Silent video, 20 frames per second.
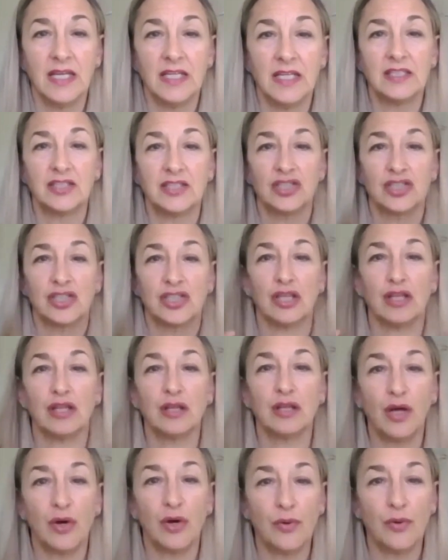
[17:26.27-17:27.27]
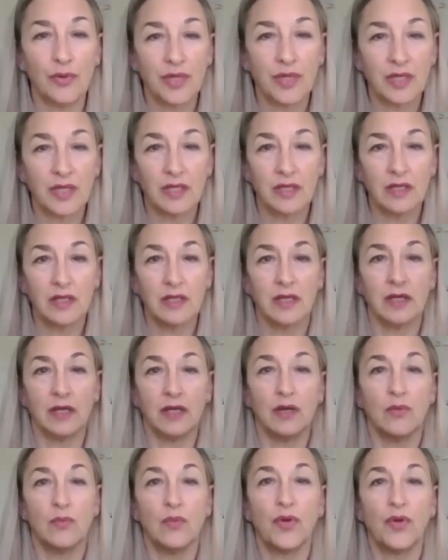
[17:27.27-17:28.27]
It's just loaded
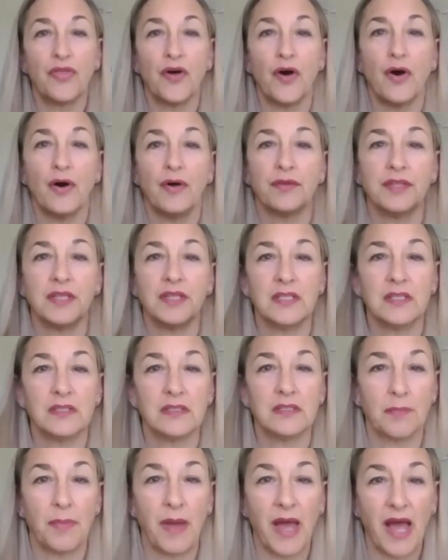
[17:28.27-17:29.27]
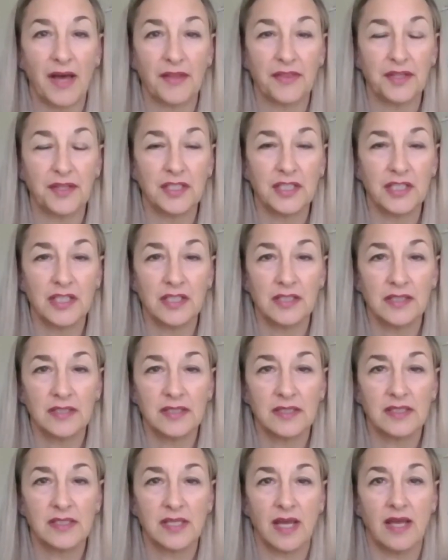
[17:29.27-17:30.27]
with all these
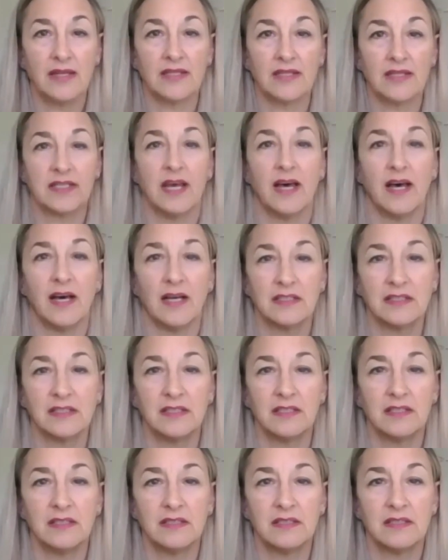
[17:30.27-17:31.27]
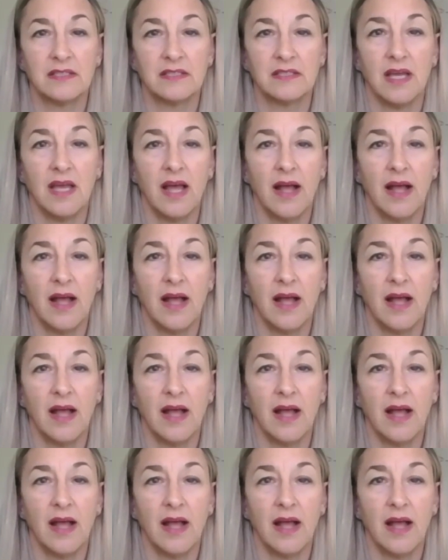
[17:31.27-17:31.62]
pathogens and toxins,